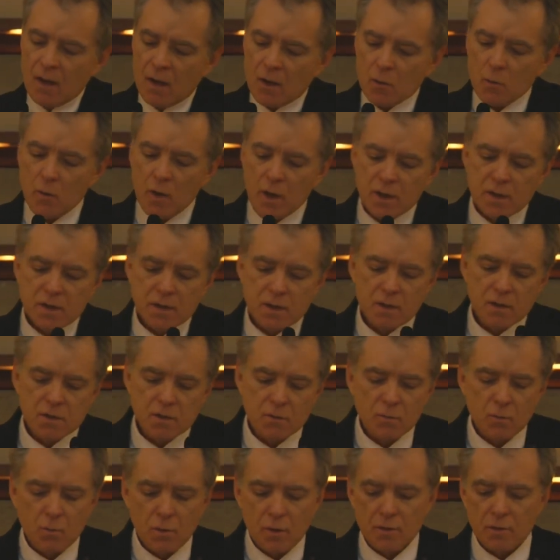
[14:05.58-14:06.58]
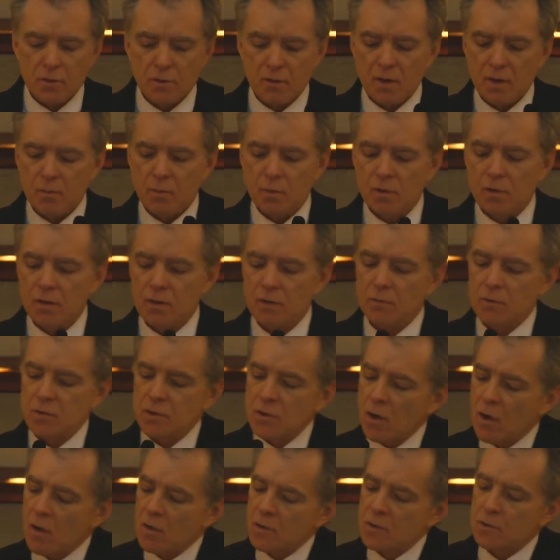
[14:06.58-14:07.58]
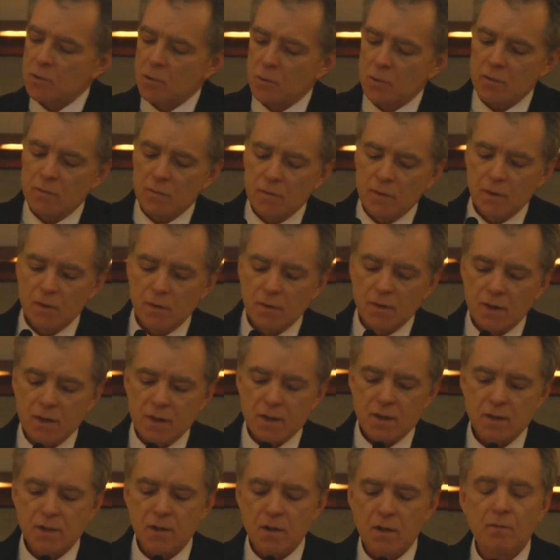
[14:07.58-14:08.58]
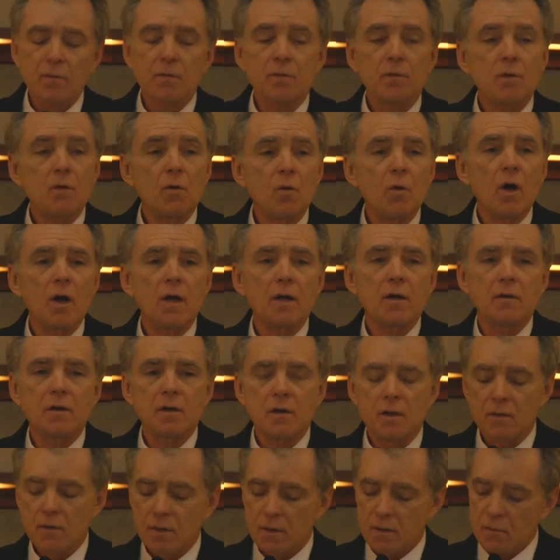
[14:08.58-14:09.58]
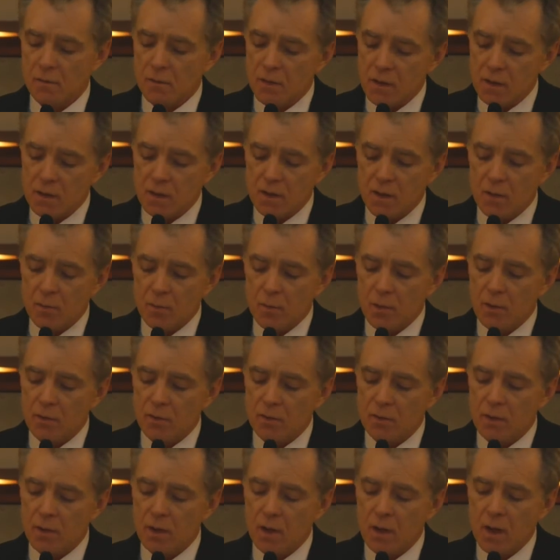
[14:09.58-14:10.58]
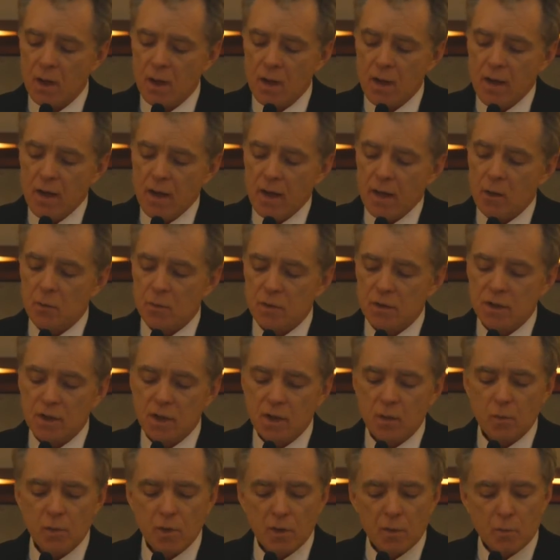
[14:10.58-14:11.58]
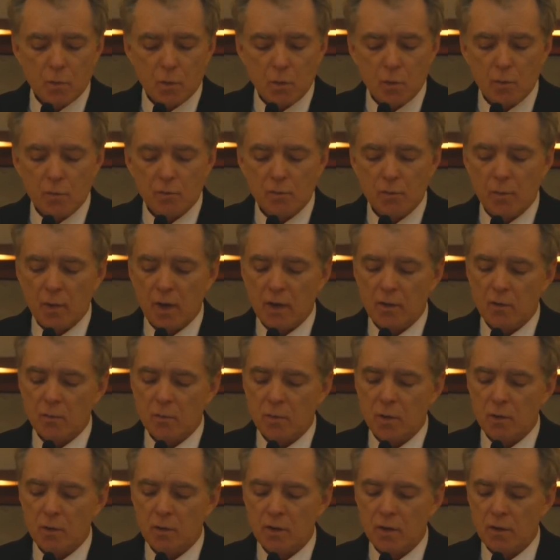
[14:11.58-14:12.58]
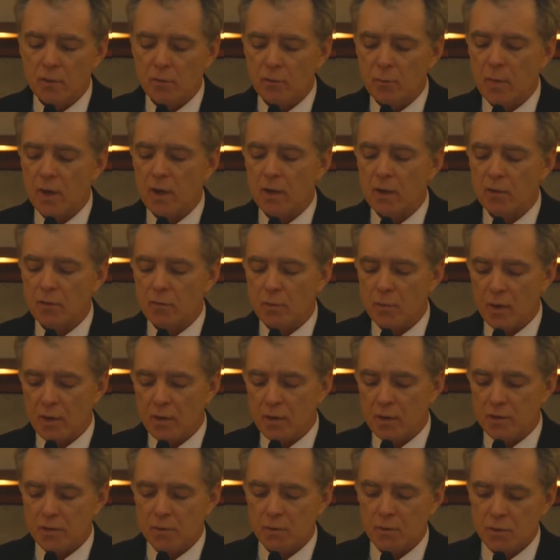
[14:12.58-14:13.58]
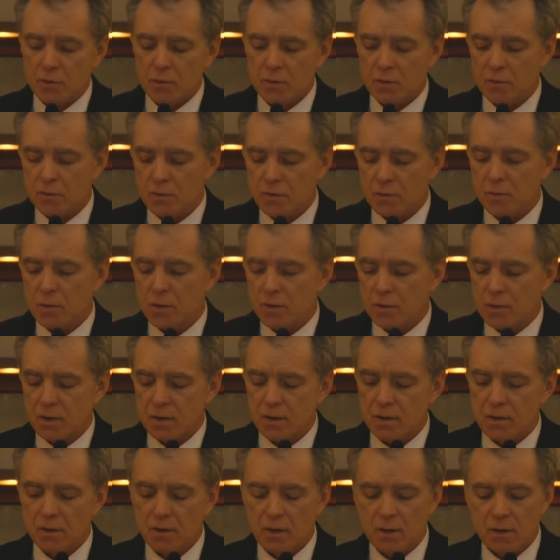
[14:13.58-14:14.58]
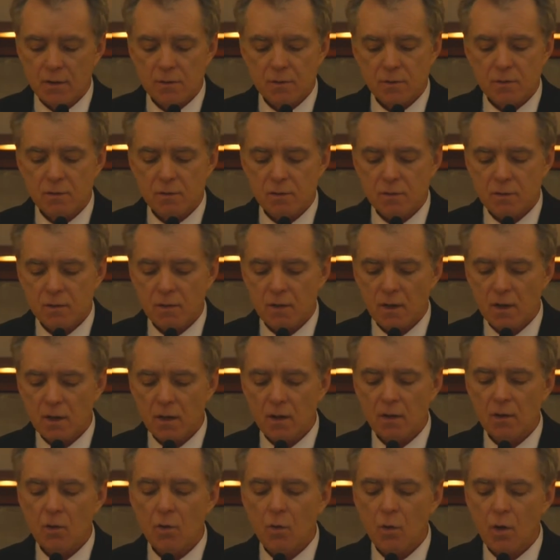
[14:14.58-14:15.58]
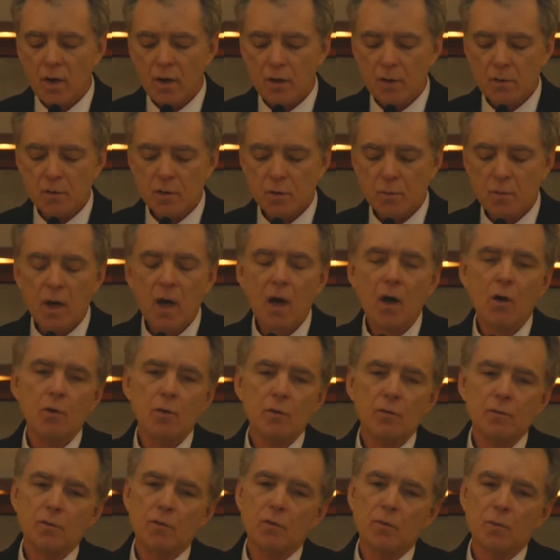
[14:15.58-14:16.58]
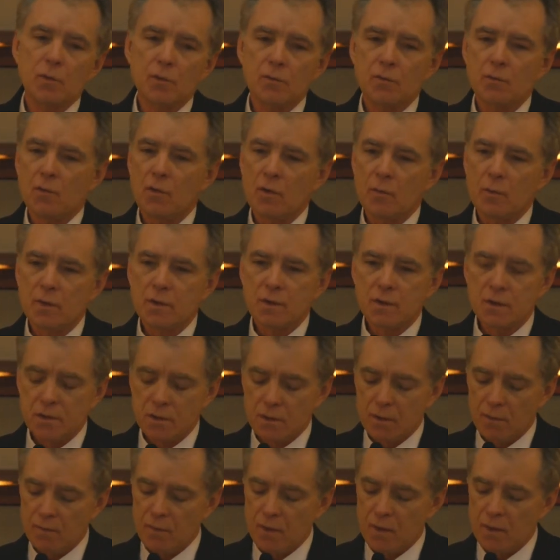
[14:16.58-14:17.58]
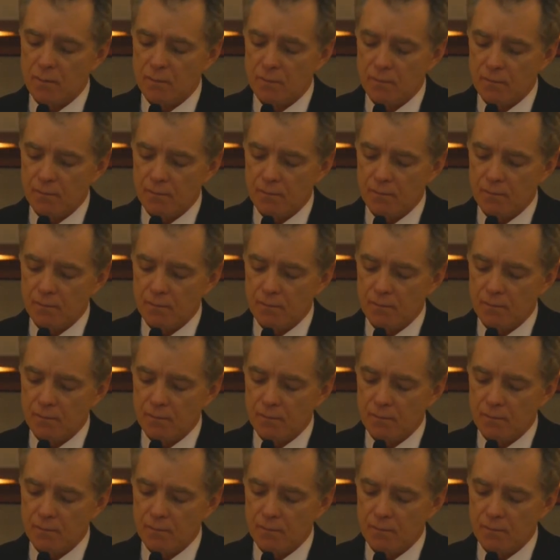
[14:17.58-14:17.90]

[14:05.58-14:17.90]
Greg's sense of wonder, I believe, was also revealed in his love of the choir here at Unity Temple. He was deeply moved by the beauty of many of Marty Swisher's music selections and our choir's powerful performances of them.